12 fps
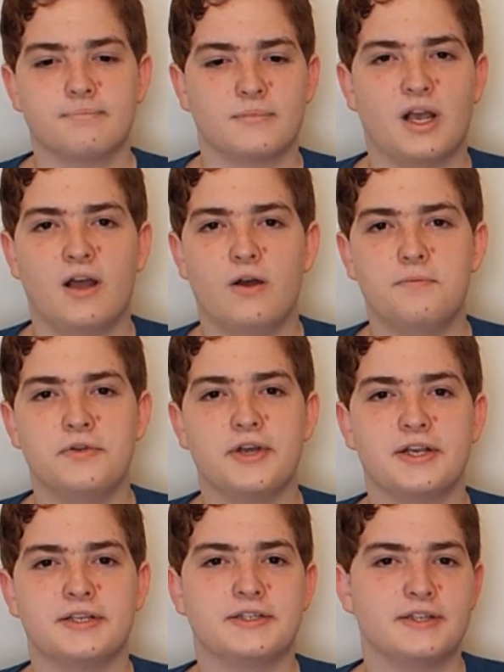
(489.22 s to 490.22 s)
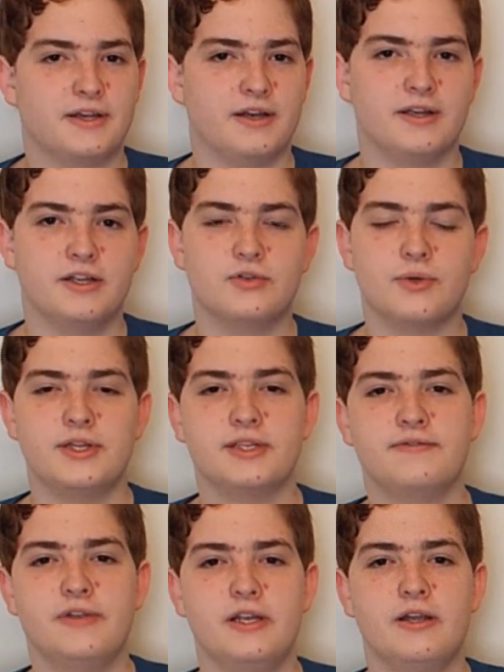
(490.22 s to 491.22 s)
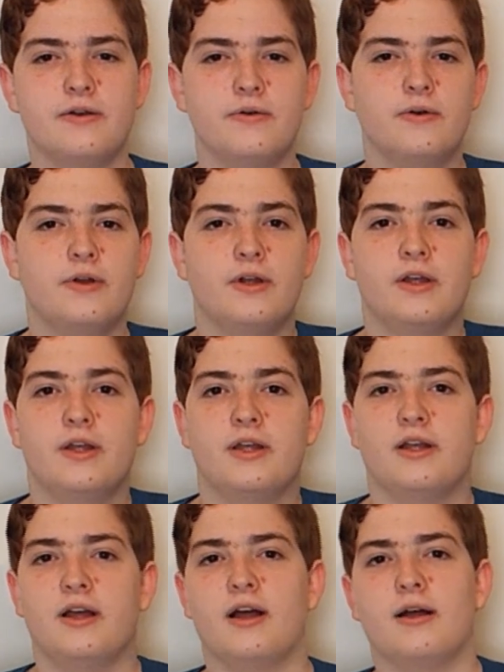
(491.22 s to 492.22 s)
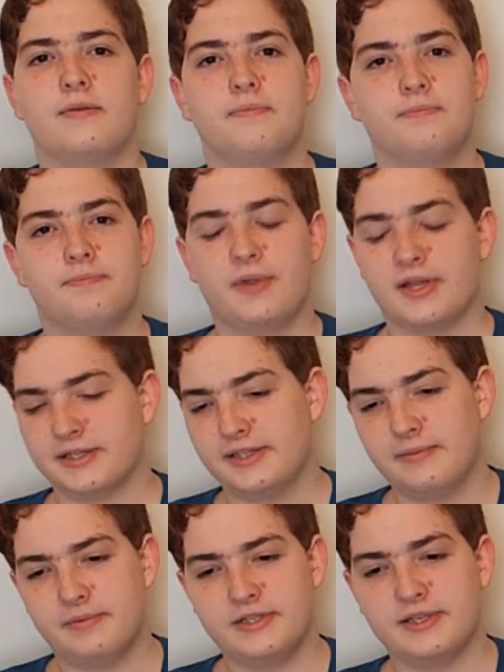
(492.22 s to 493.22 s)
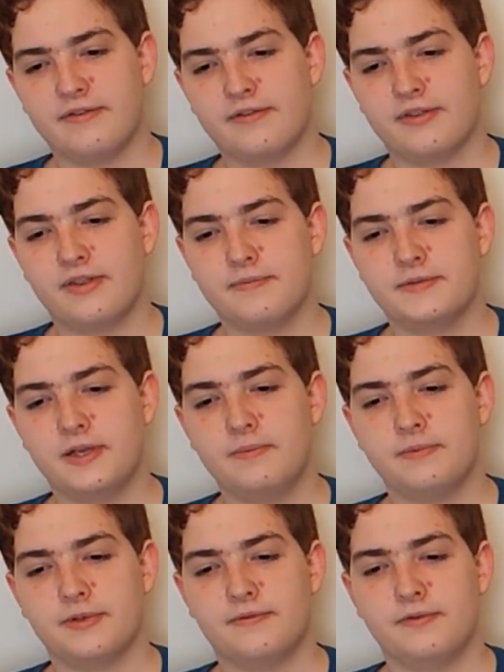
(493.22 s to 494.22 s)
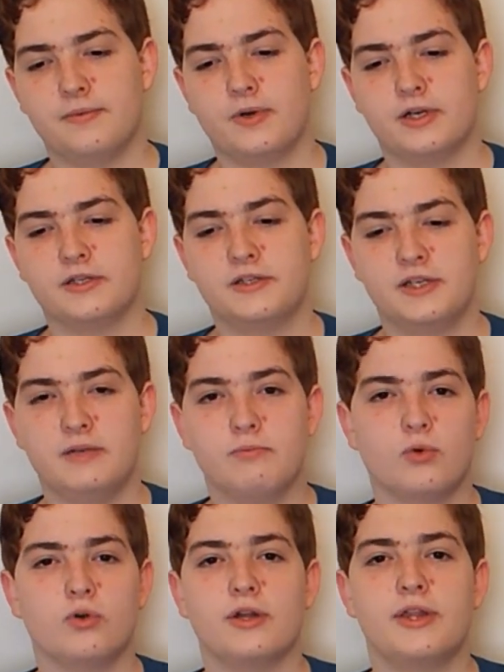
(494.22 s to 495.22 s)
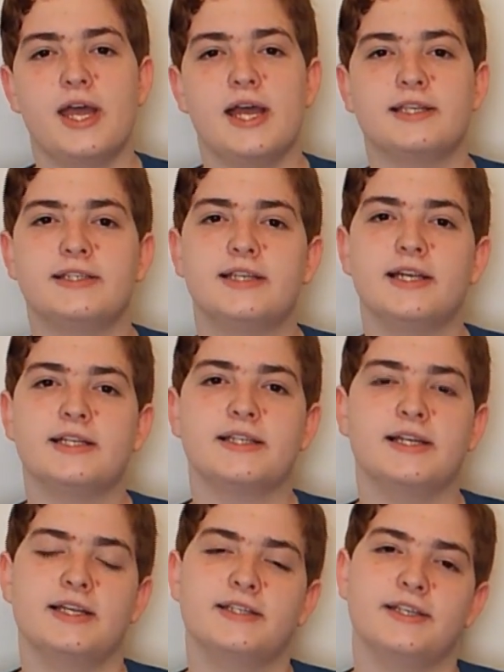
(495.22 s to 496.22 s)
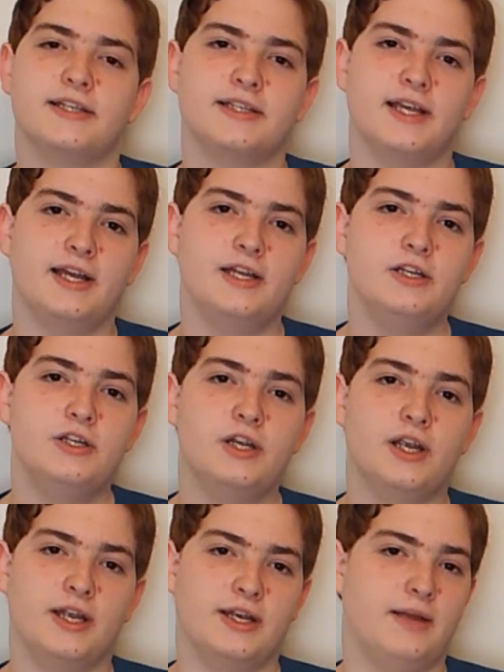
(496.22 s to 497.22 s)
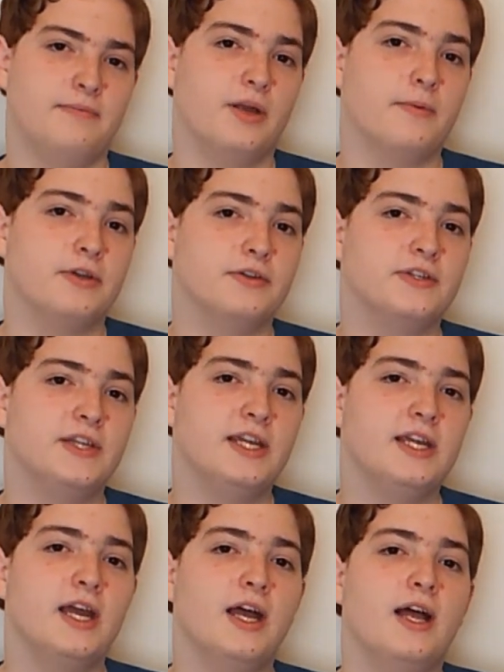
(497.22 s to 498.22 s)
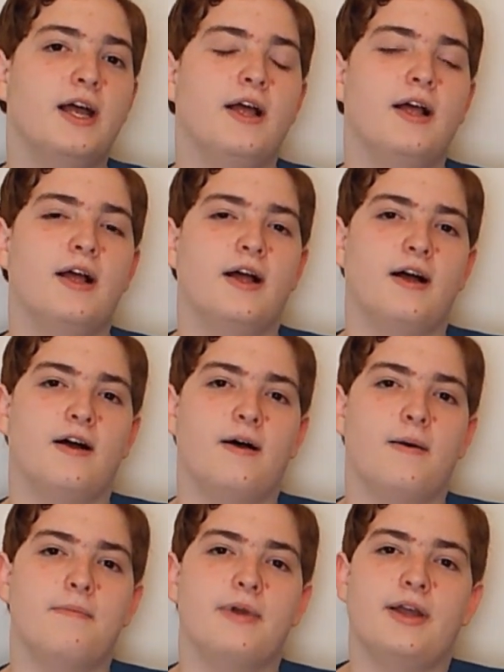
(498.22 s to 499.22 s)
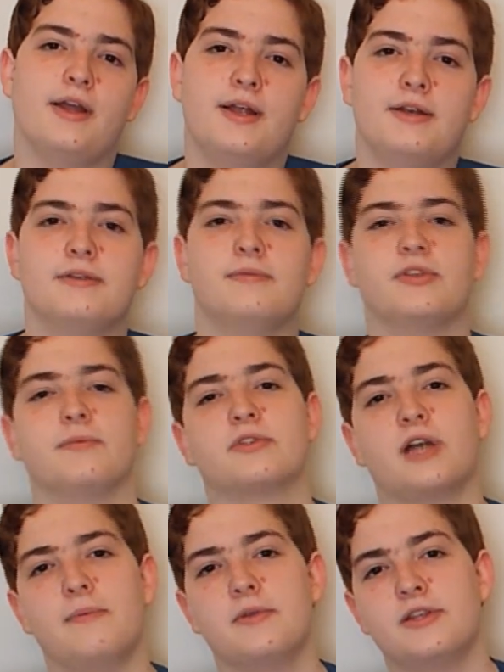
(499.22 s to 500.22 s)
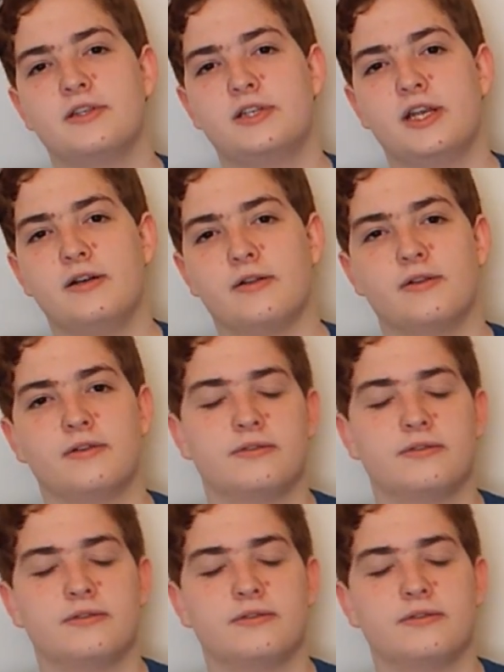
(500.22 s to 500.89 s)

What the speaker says: I hope you guys enjoyed this video. Like I said, please give it a thumbs up if you want to see more on the S6 and S6 Edge and MWC, and subscribe to this channel.